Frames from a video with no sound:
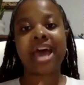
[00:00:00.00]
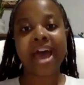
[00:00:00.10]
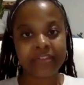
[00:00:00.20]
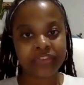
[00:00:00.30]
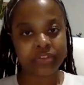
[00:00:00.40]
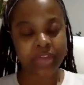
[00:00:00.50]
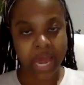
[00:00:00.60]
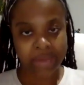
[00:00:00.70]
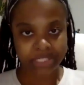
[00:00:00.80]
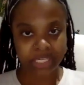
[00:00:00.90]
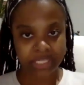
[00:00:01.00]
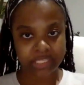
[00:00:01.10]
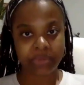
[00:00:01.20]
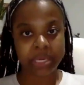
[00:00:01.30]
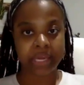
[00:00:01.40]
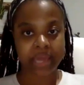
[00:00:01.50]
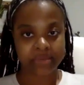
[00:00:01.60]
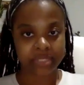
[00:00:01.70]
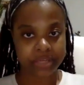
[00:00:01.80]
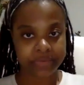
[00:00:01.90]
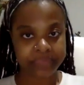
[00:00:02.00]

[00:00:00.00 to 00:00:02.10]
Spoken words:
after the object that's being counted.